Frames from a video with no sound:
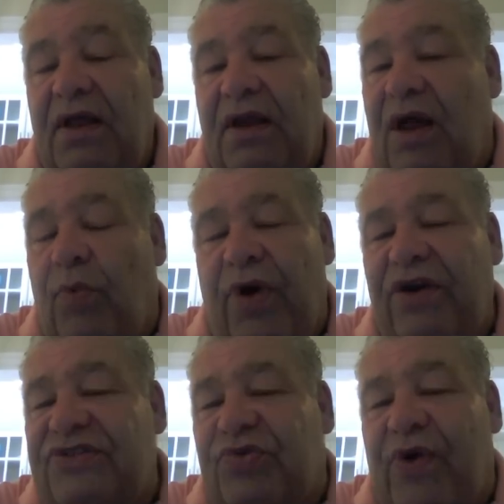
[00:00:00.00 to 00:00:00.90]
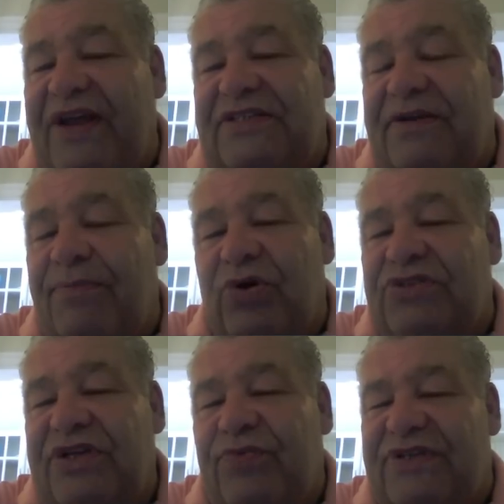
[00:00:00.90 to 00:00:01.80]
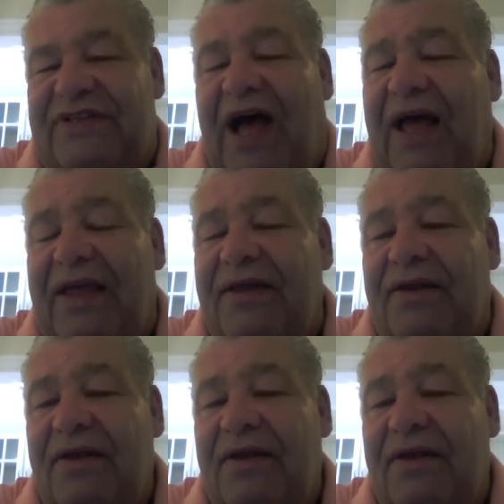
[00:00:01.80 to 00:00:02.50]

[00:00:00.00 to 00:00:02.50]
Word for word: Now, where does grace and mercy reside?